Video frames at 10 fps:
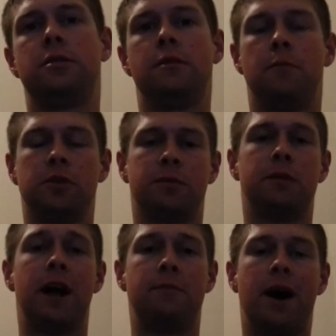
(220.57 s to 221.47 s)

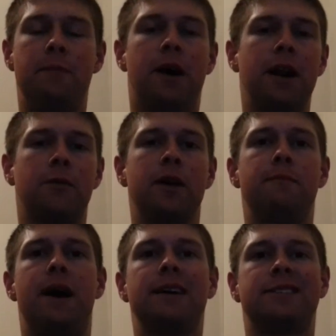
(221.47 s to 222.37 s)
multiplied my body
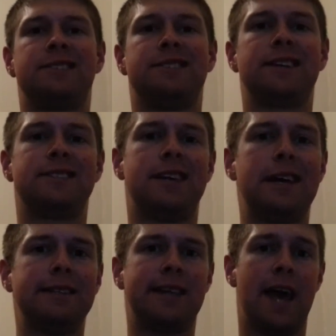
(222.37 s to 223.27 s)
weight by
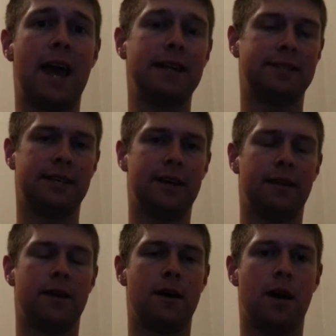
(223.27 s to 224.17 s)
16 to
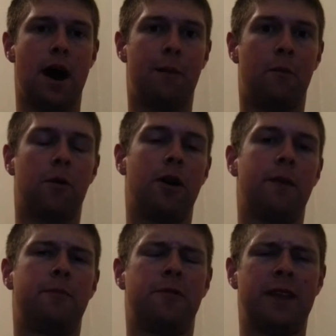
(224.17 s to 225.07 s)
18. I'm more
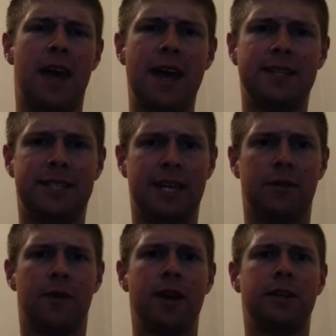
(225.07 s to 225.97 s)
upper in the
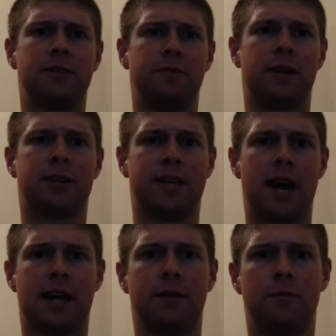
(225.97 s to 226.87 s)
18 range because
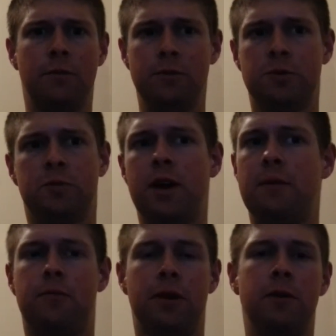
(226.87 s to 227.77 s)
I can lose
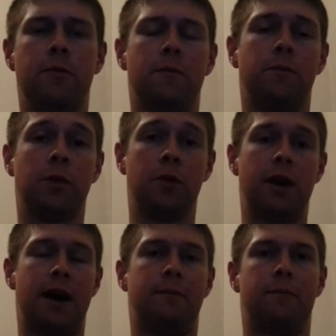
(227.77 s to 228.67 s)
weight pretty
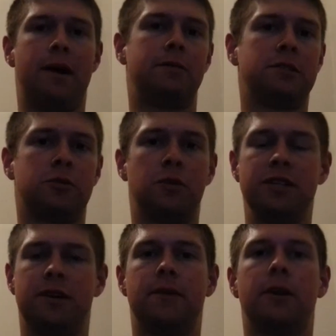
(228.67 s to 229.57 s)
good on about
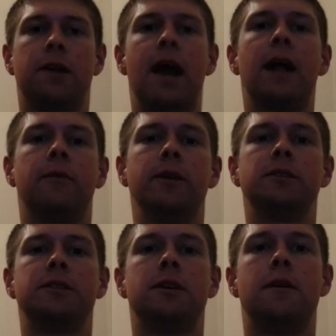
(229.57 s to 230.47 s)
2,700
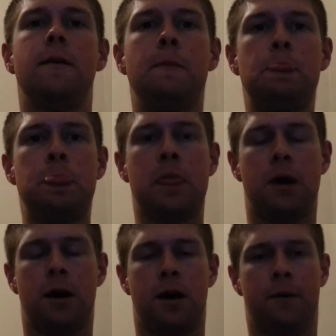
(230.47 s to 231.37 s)
calories.
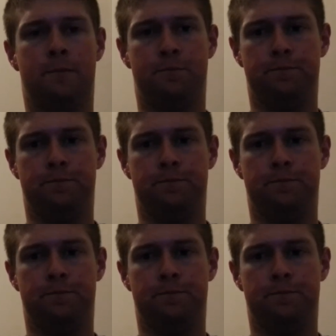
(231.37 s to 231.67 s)
And